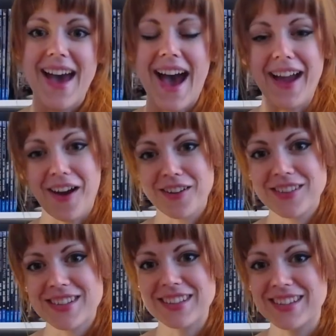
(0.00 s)
I can't
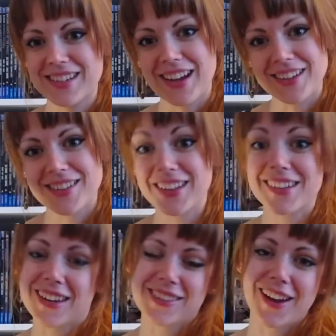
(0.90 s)
discuss this
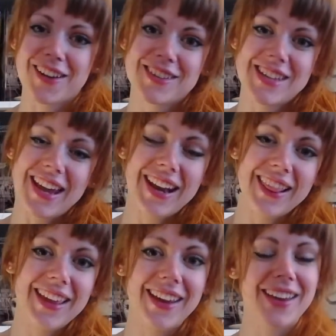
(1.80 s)
because I can't say
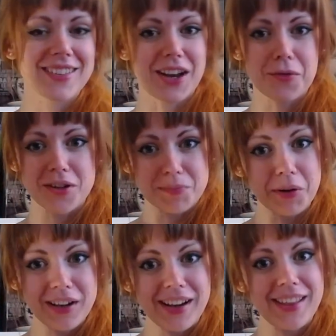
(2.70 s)
anything because I don't want to
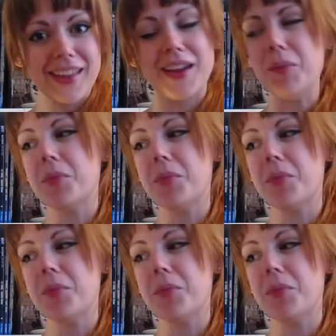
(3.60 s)
spoil anything,